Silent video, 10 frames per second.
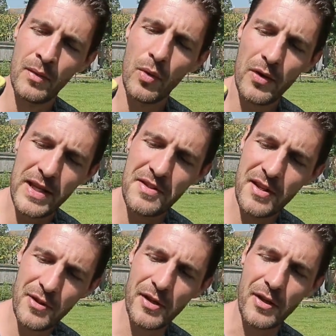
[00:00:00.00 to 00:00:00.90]
What these
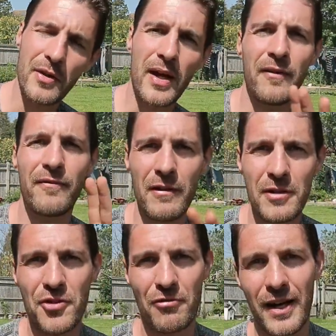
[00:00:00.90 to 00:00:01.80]
do in a
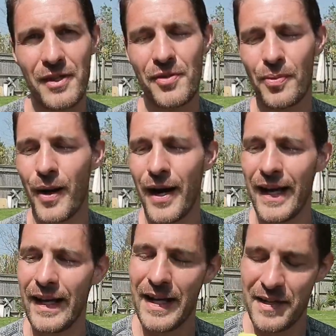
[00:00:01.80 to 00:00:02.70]
very strange
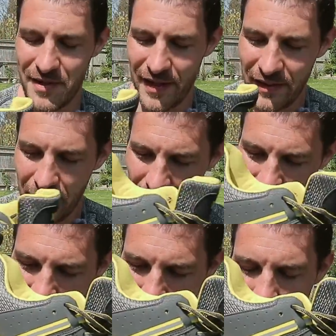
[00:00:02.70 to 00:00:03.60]
way is they don't
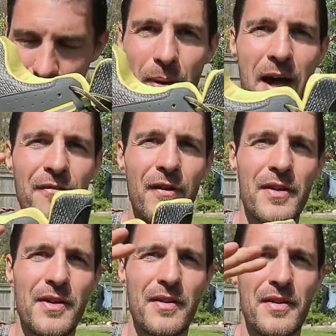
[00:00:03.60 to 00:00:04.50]
give you a barefoot